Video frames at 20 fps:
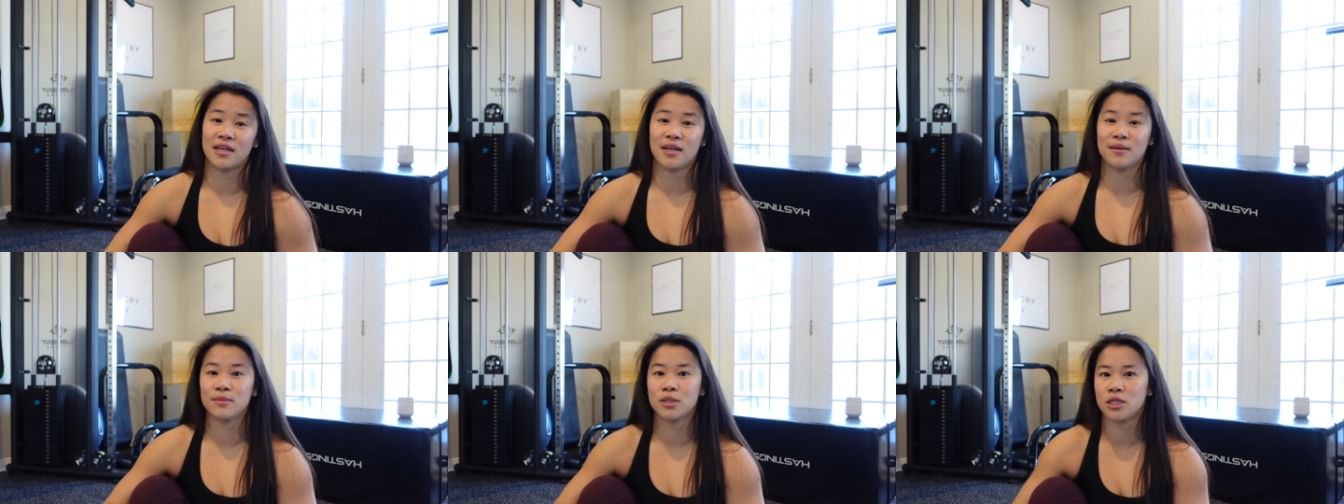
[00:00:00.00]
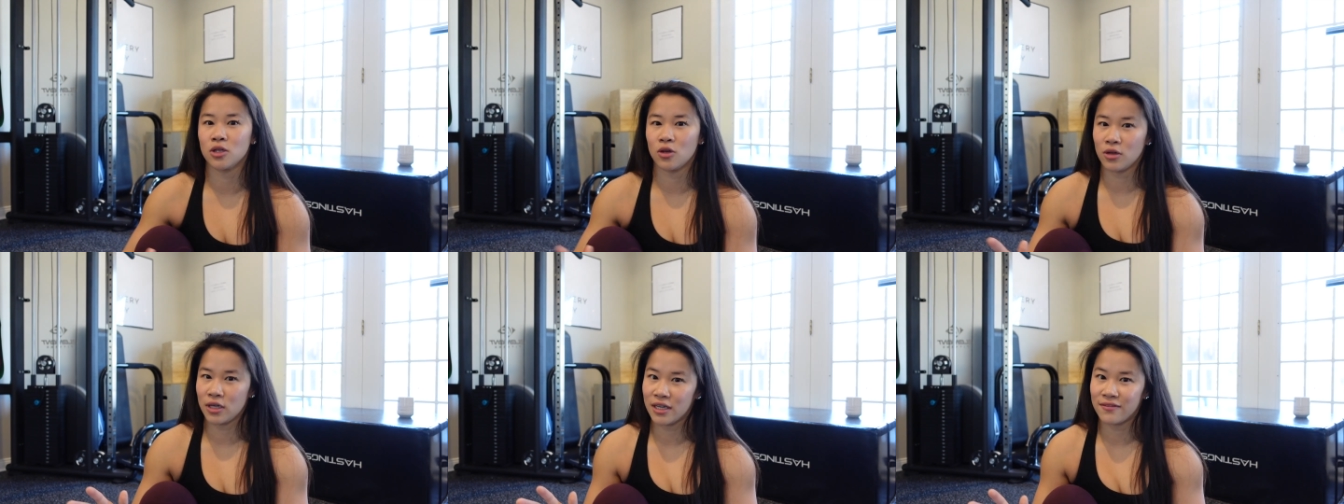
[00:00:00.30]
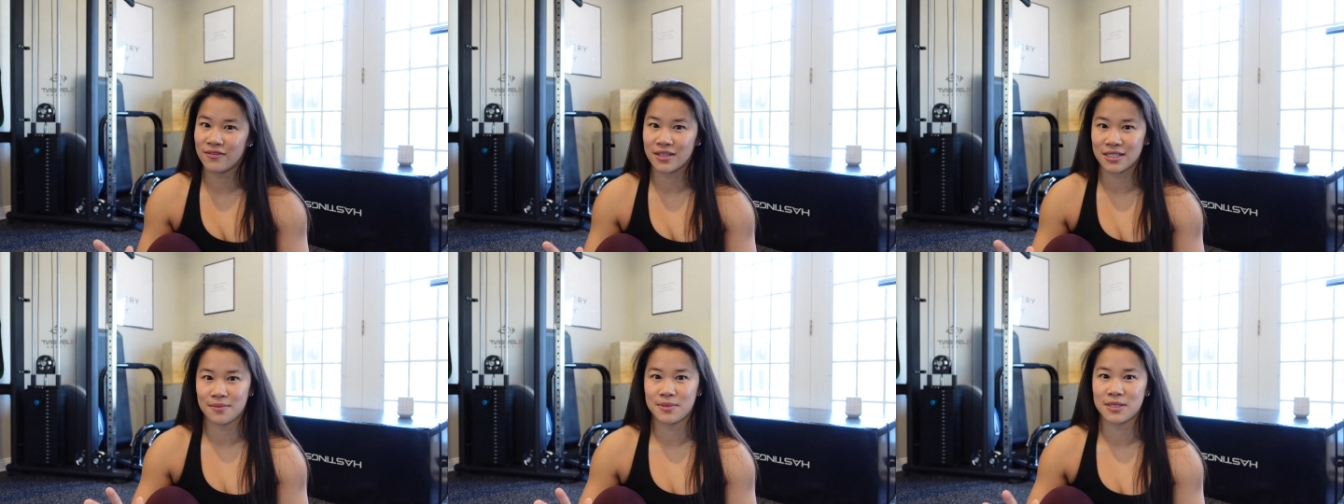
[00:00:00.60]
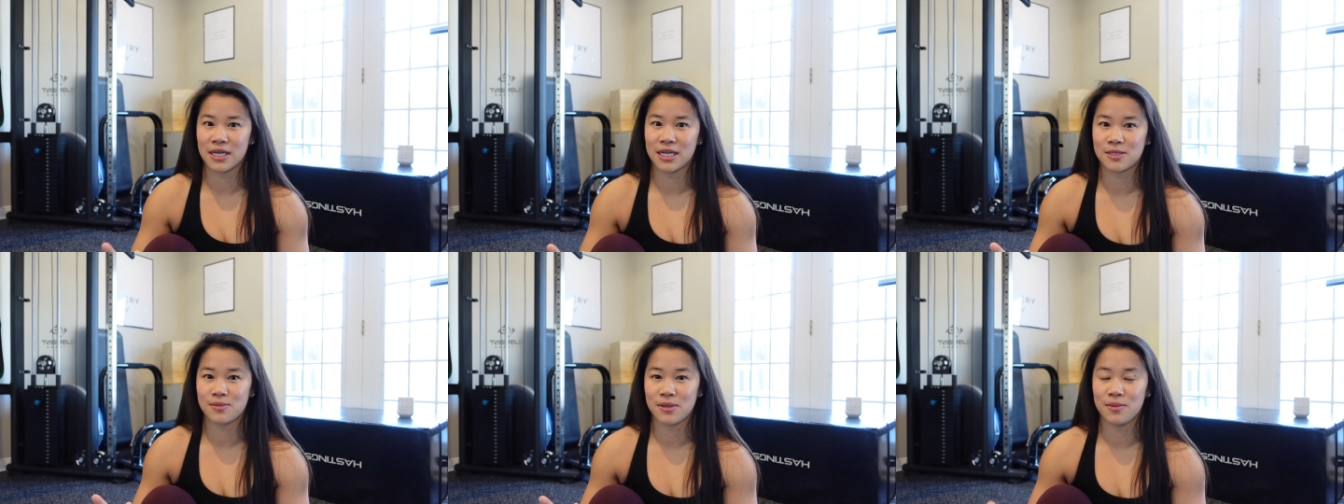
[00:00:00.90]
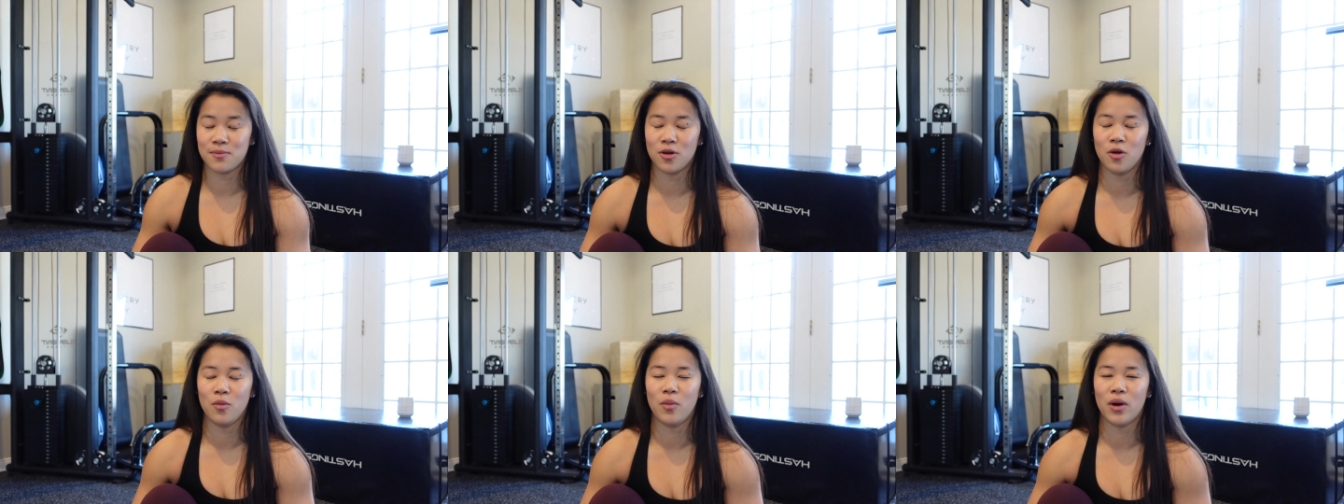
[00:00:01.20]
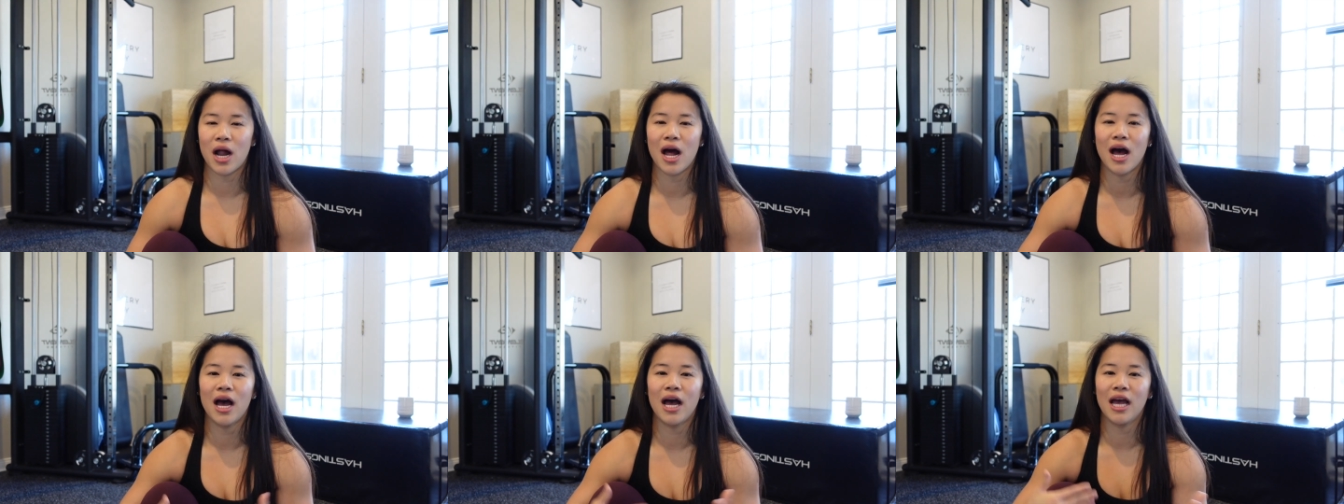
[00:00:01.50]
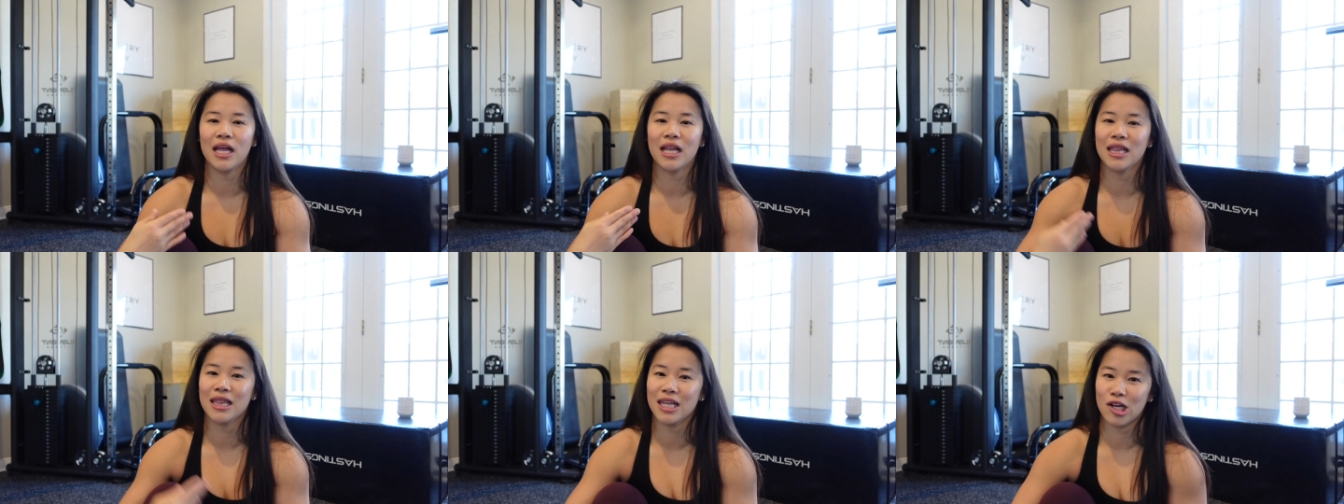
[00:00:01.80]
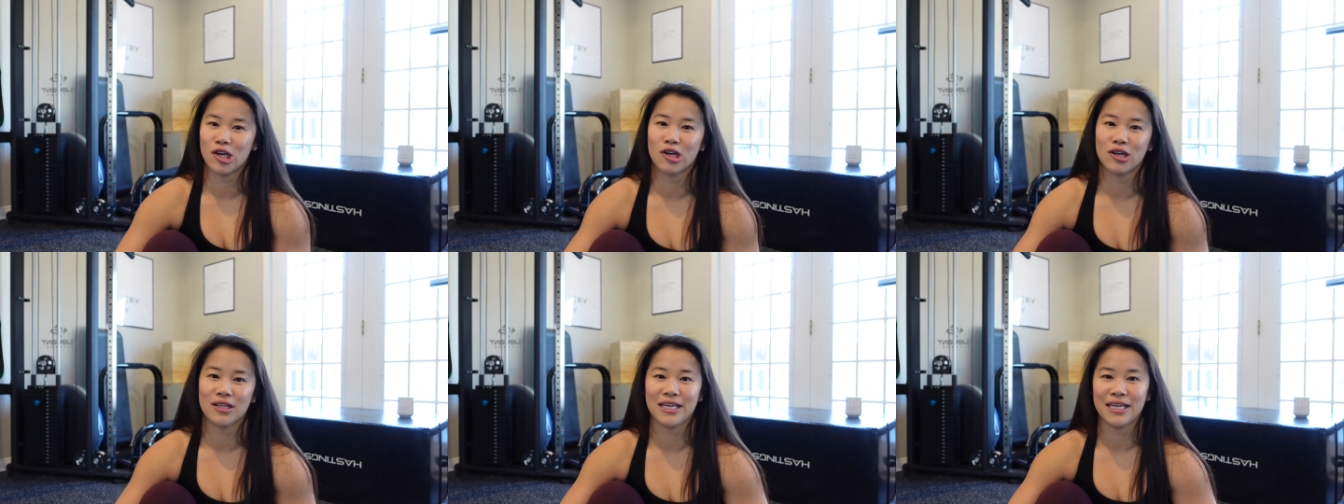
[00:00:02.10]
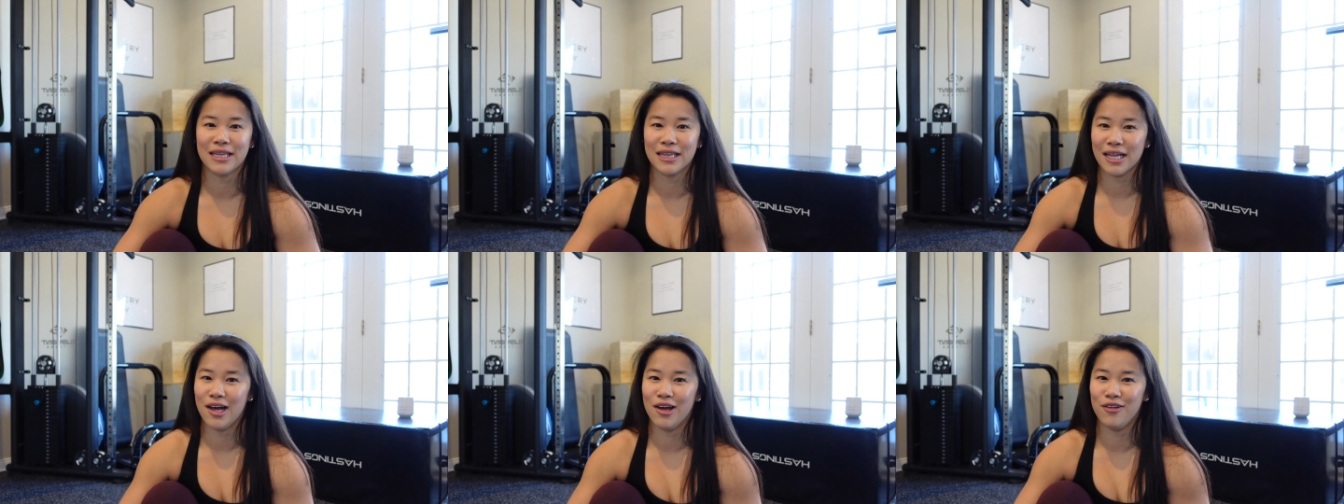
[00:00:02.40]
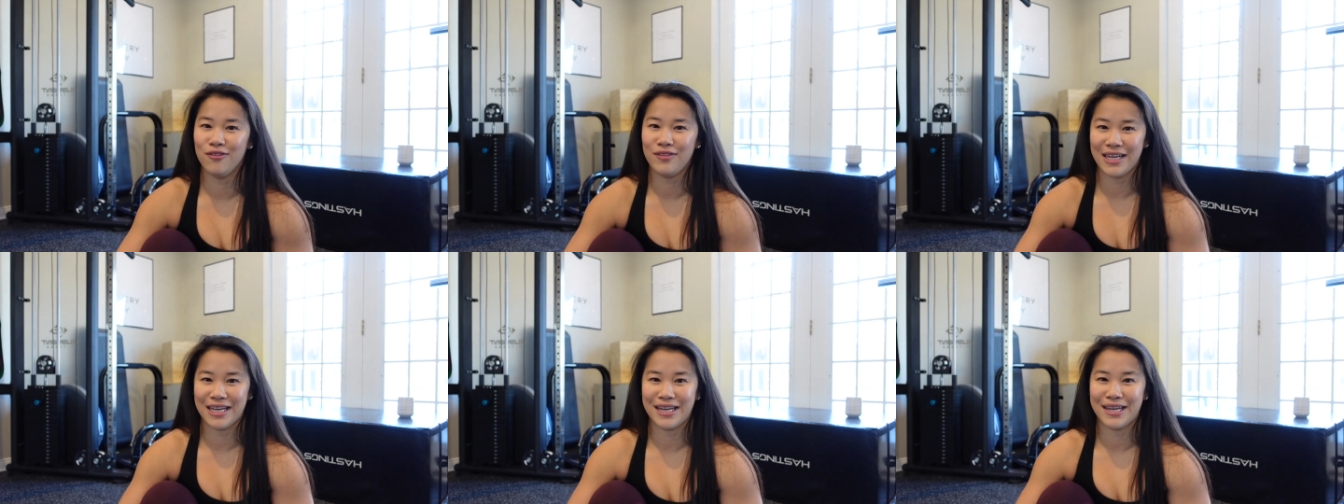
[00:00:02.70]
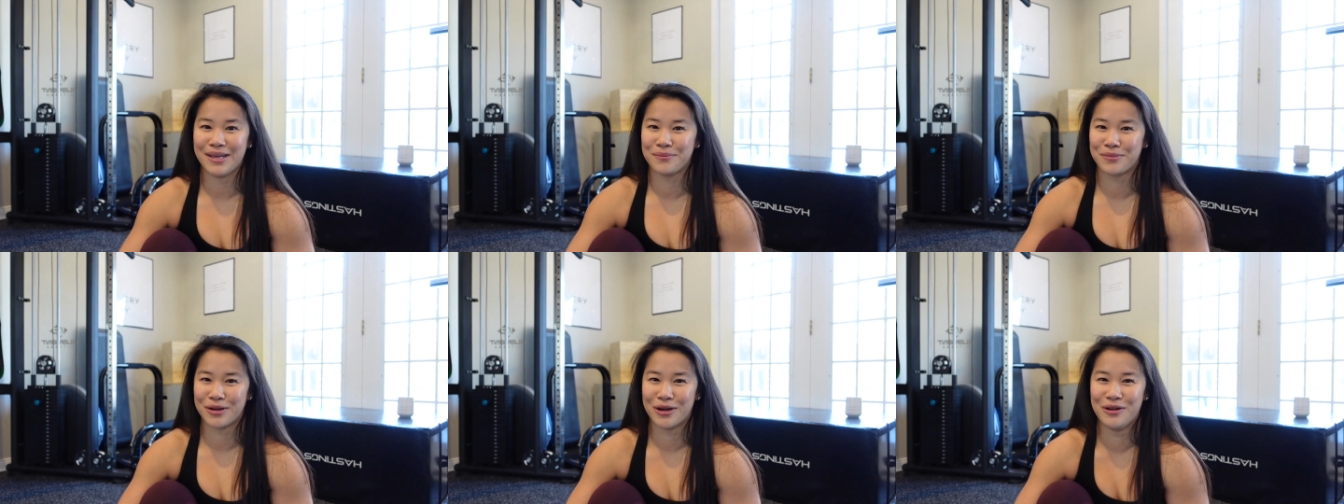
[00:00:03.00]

and I'm sorry if this upsets people, but I literally love eating